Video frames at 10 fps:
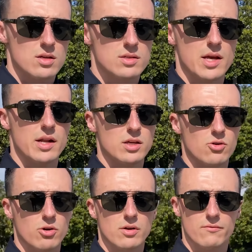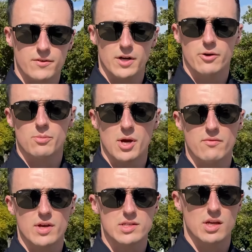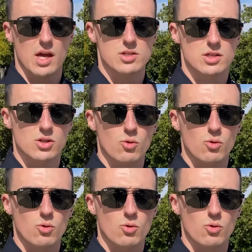Sennett, you are interfering with my investigation.